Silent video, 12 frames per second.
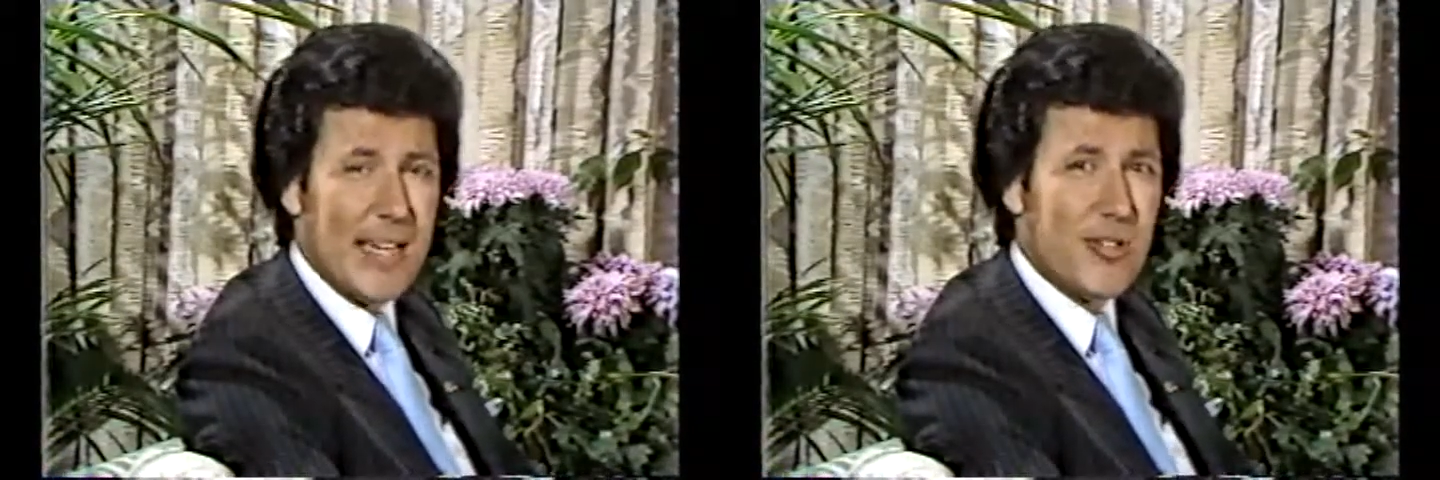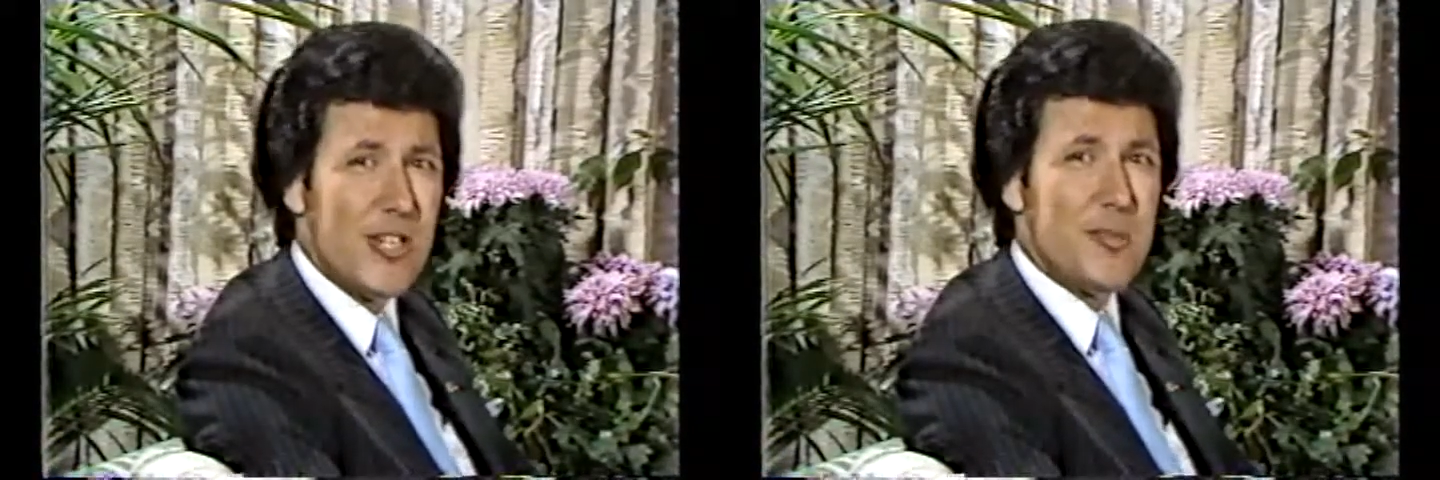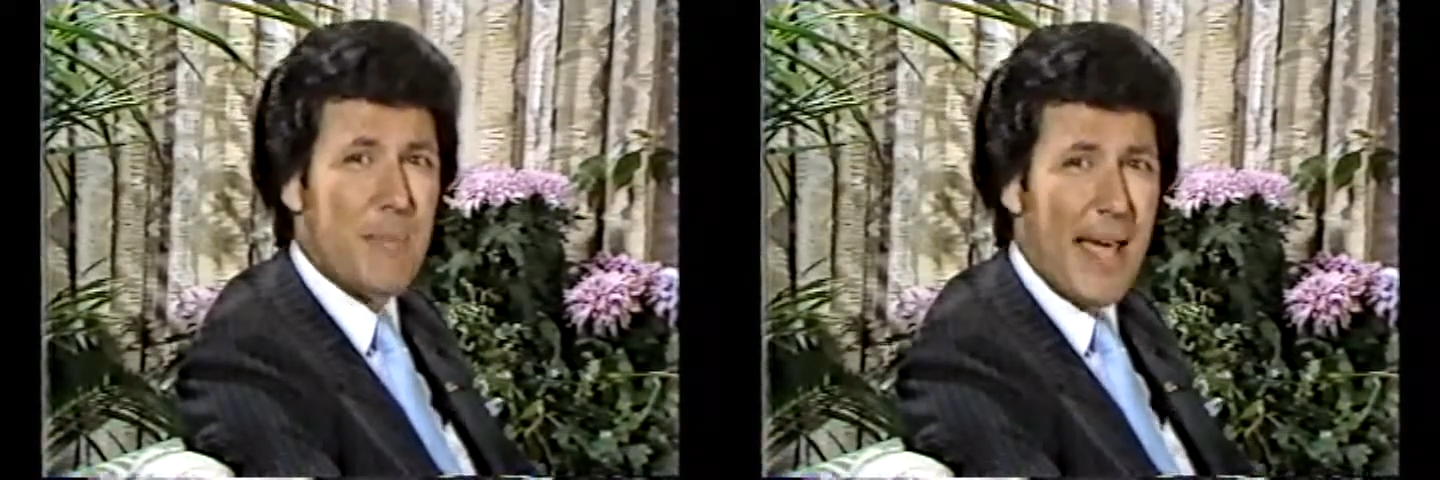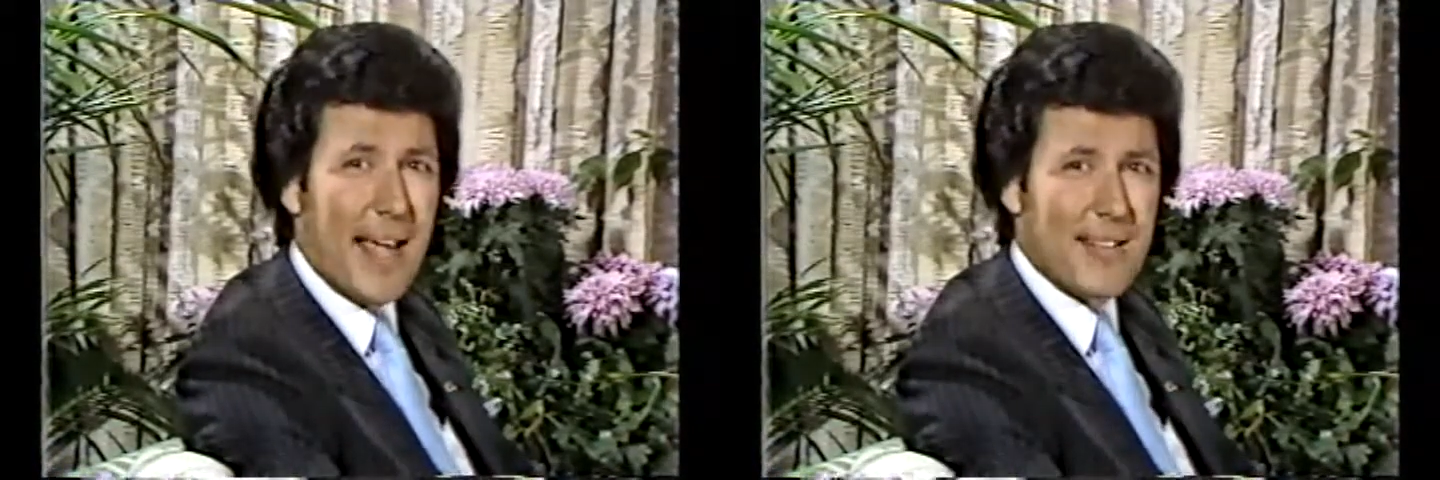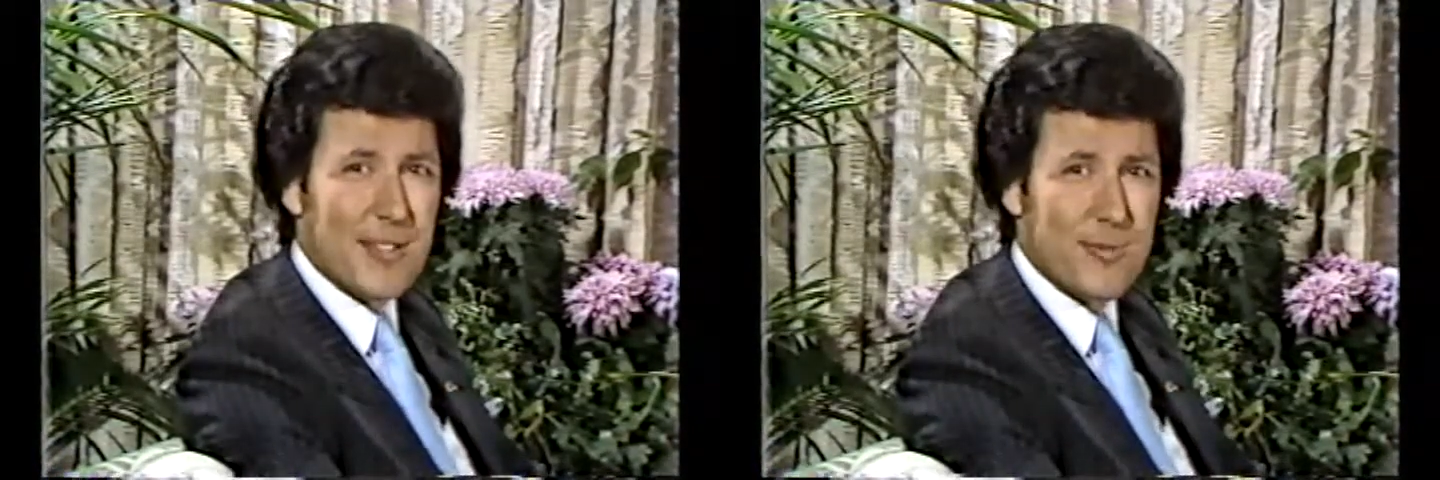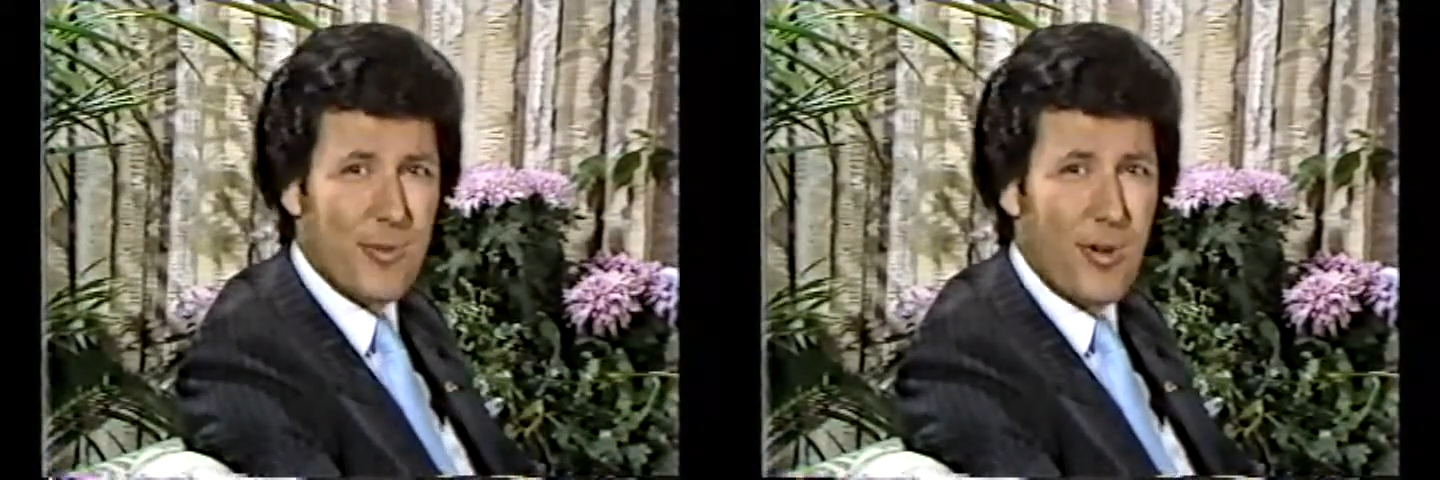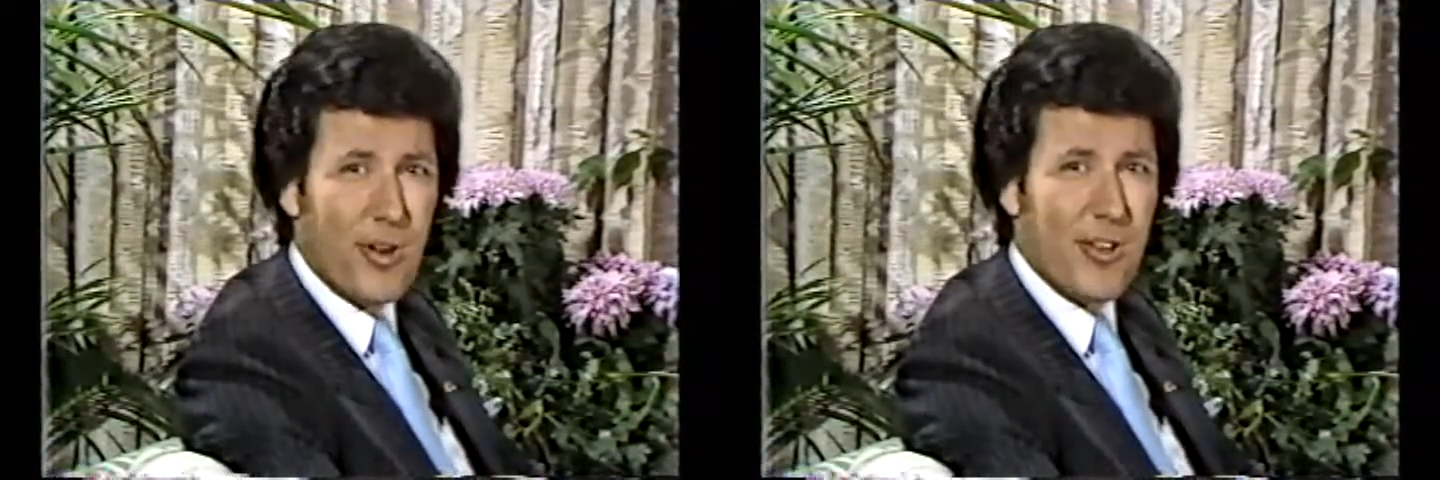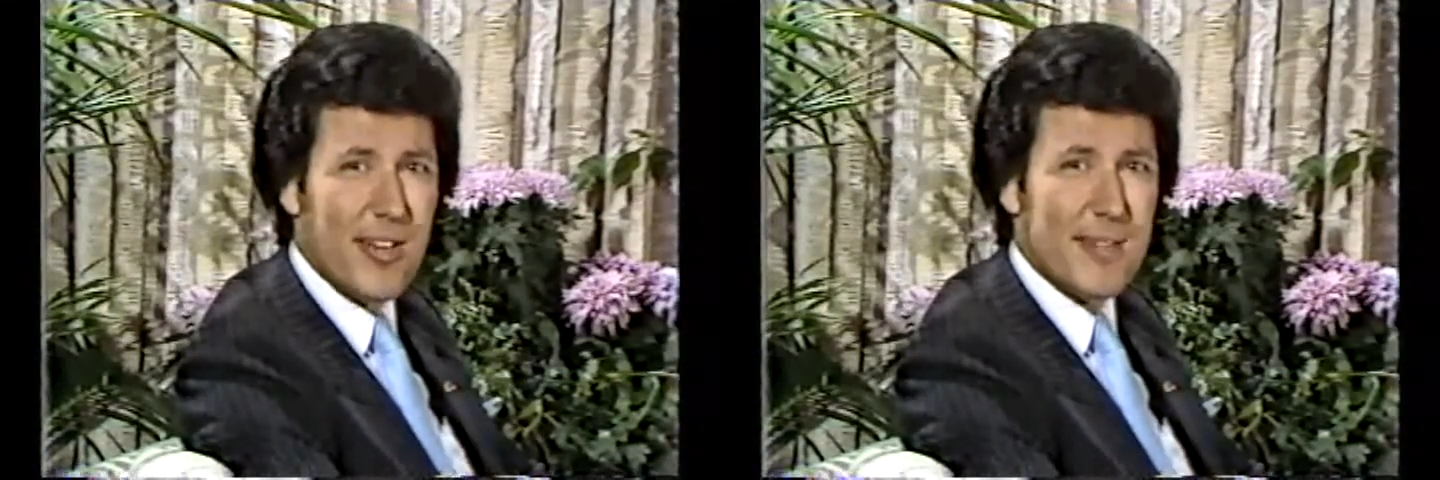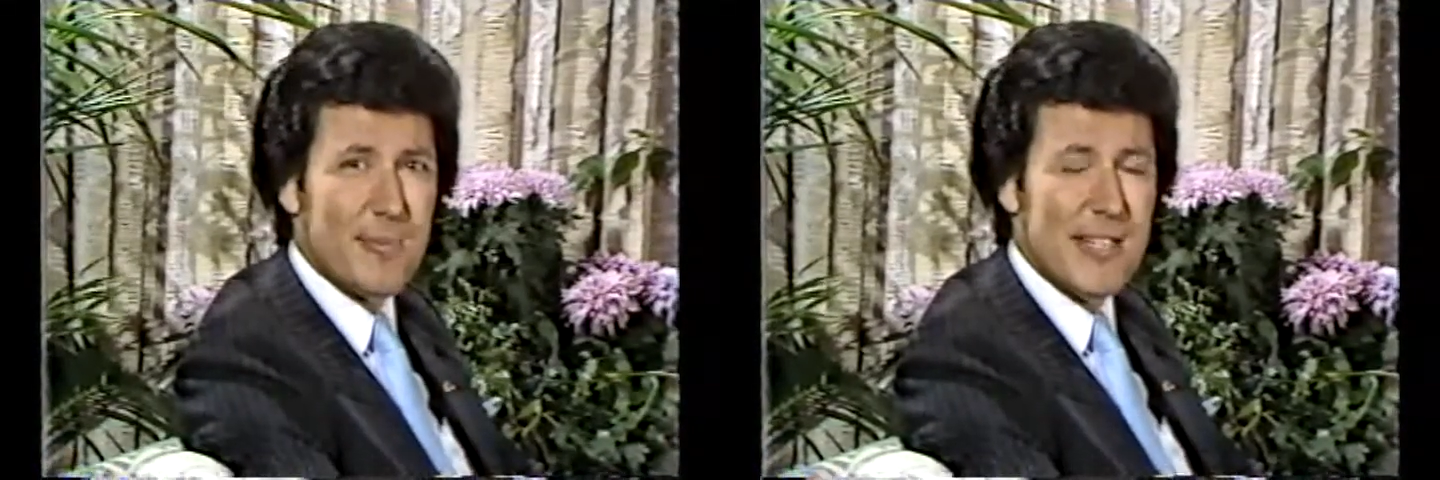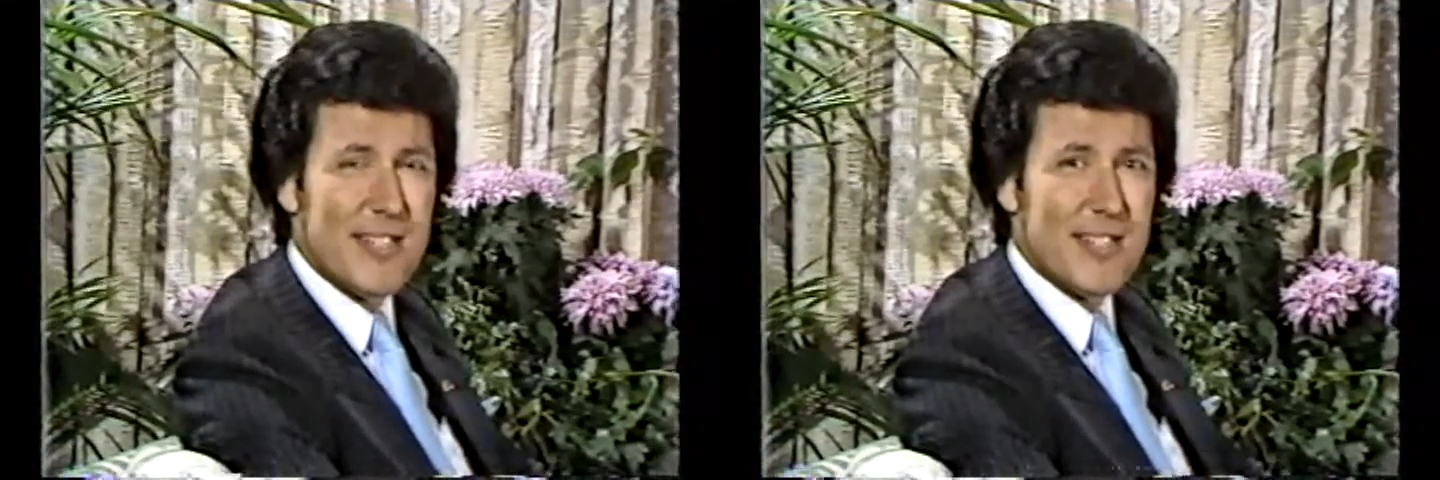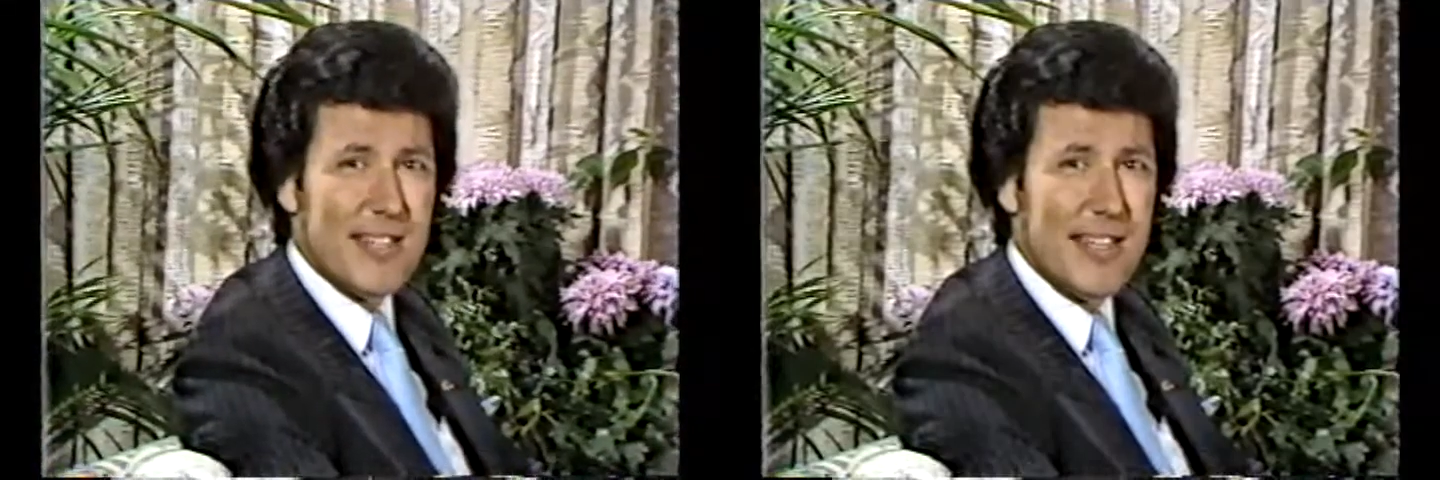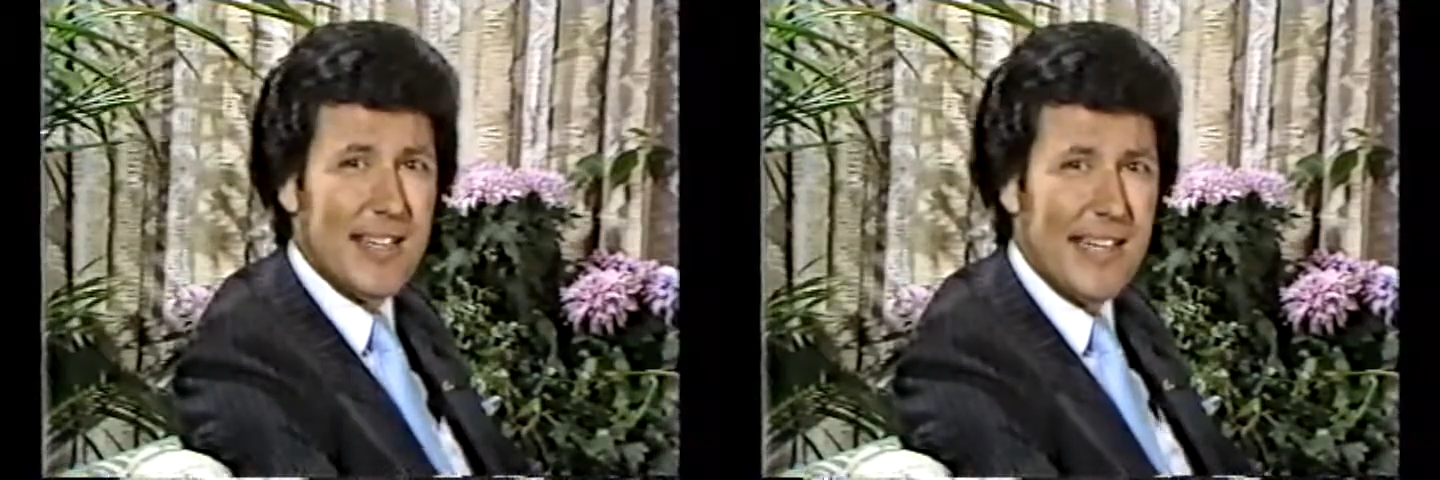and she's back this fall on
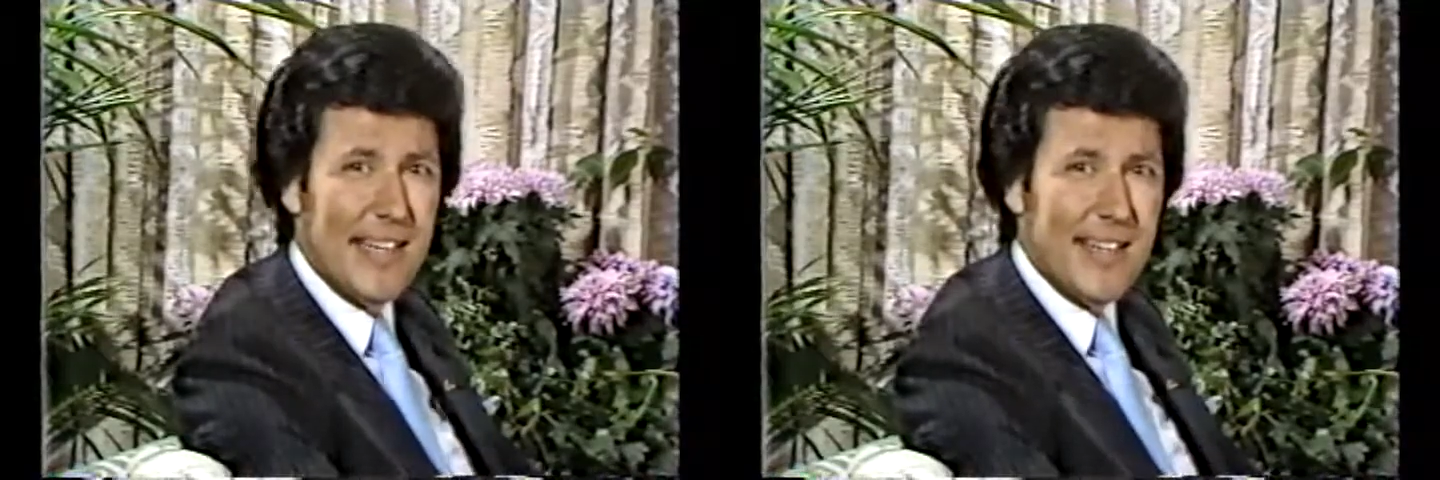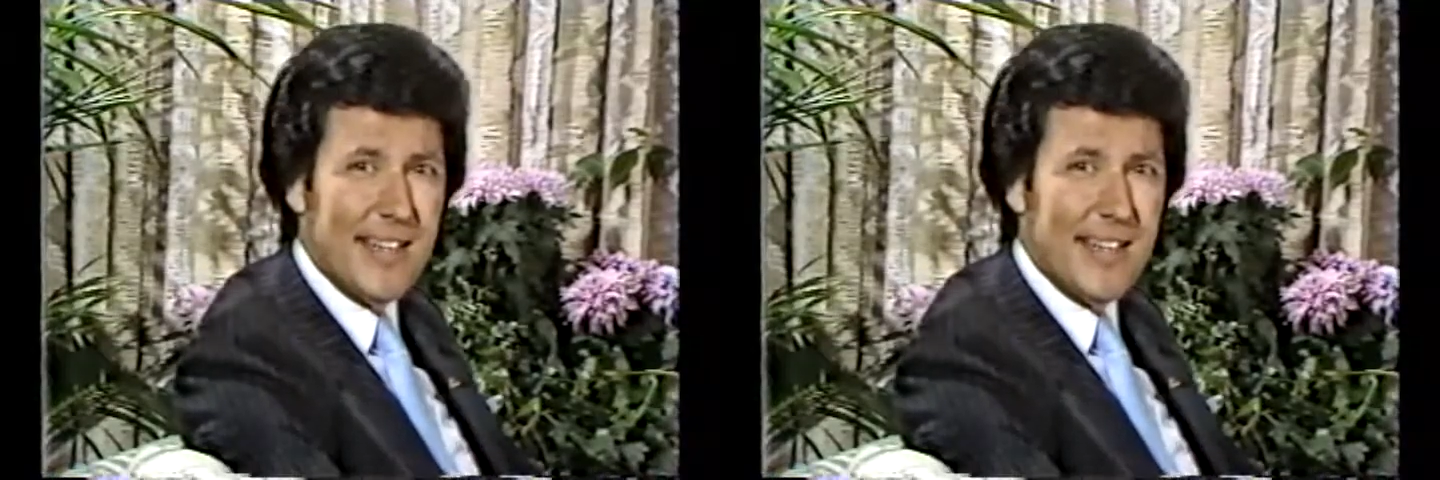NBC